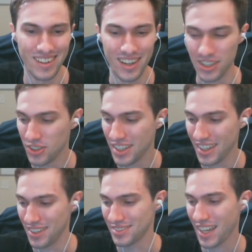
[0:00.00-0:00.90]
You need
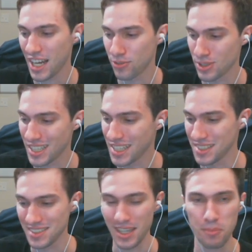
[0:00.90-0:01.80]
a kind of
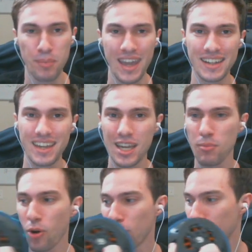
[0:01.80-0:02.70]
ridiculous like pancake
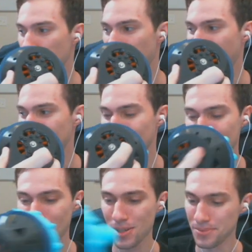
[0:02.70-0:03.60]
motor for the back of it
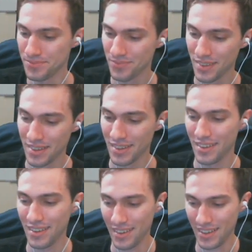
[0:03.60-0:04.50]
though.
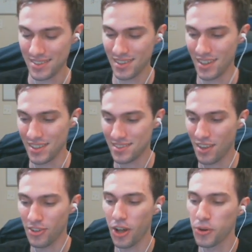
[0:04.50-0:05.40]
It's a
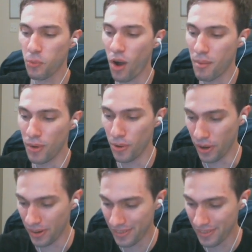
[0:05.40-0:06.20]
700 watt motor.